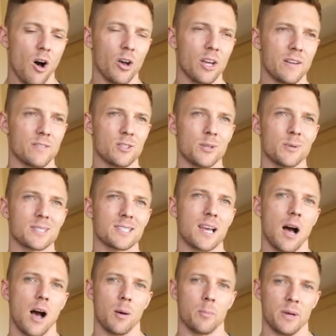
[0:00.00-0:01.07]
All you have to do is
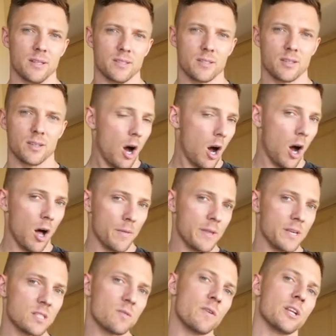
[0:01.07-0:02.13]
comment on
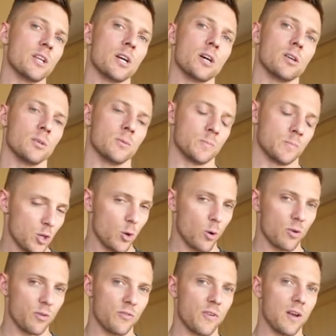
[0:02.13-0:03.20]
this video
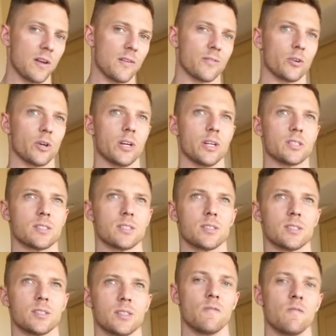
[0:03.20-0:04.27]
your
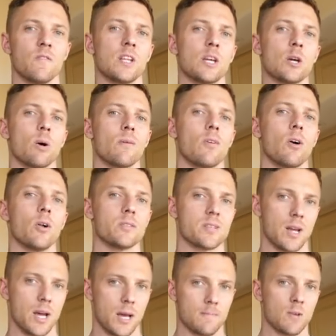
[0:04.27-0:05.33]
favorite video of all
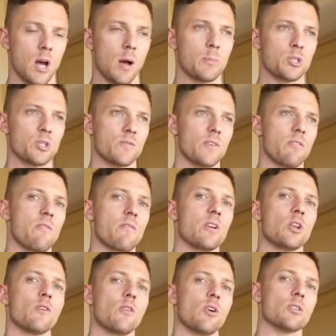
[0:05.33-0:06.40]
time. Comment your favorite
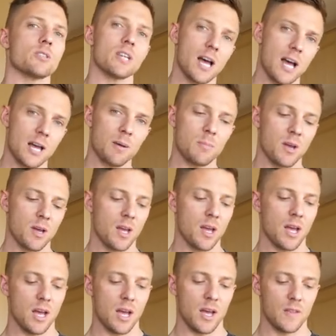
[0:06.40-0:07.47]
video of all time,
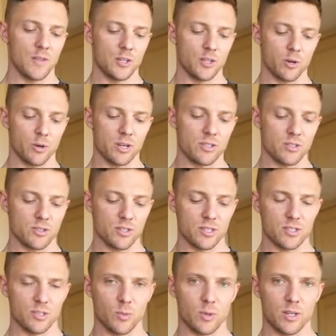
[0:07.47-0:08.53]
and then you're entered
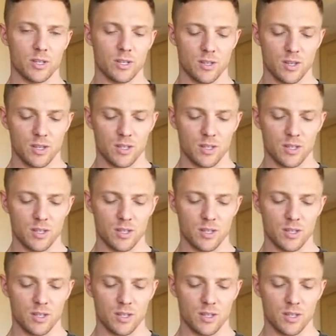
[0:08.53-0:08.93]
into win